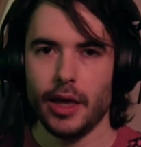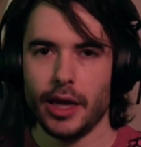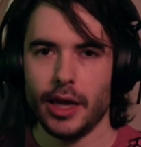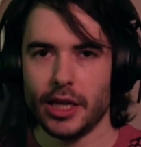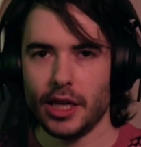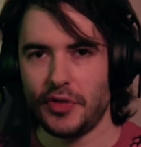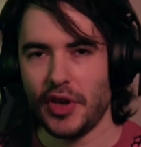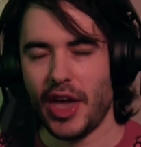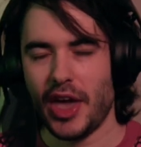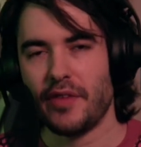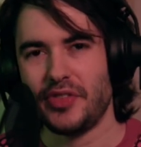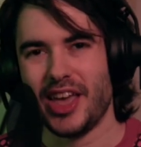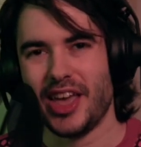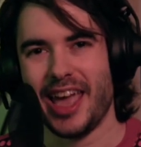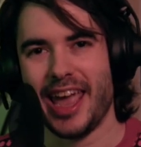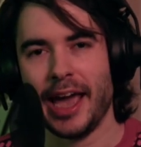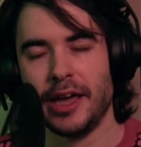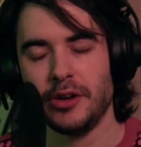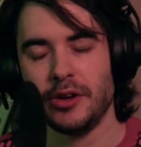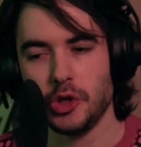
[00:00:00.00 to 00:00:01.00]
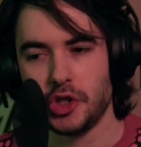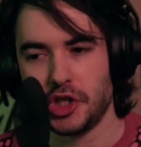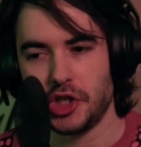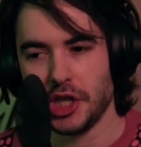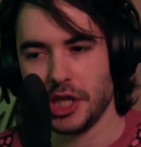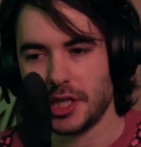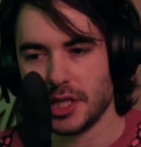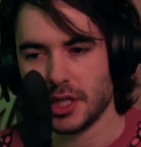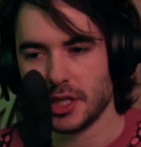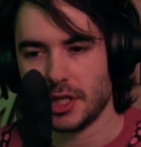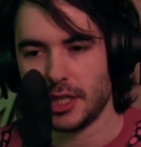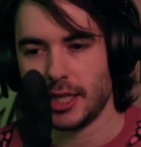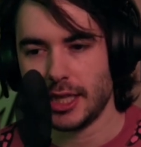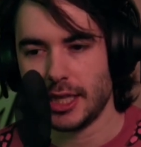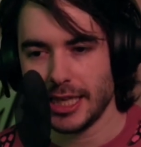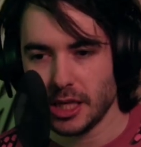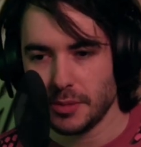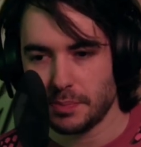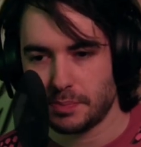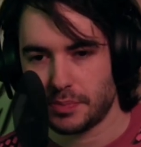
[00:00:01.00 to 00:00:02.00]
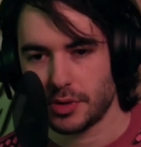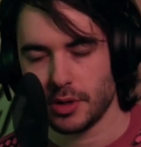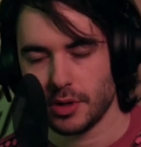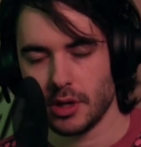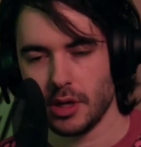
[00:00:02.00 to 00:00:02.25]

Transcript: And if you have the energy to keep